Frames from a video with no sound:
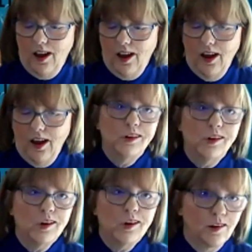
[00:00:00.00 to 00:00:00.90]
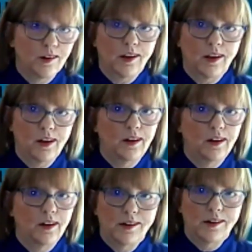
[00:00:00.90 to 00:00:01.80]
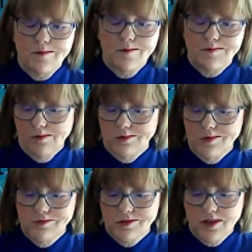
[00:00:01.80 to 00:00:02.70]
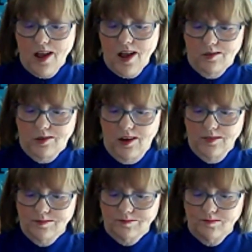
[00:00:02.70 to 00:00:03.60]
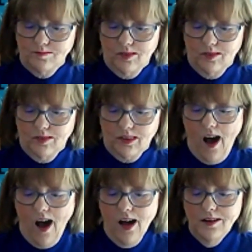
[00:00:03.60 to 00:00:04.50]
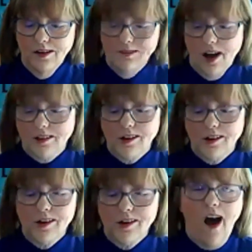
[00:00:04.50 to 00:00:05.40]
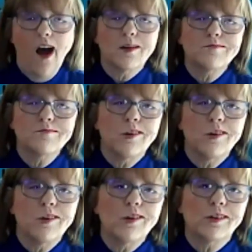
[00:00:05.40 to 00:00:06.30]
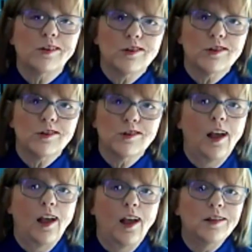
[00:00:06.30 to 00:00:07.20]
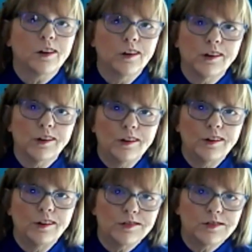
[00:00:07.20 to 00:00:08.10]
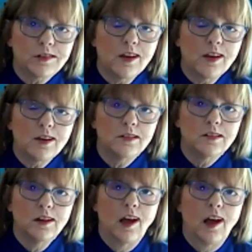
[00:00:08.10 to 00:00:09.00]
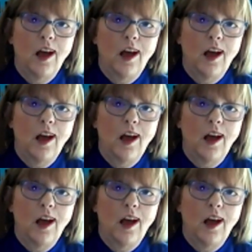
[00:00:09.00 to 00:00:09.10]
and you don't want to get in any problems that way. Another item you can do is learn a new skill.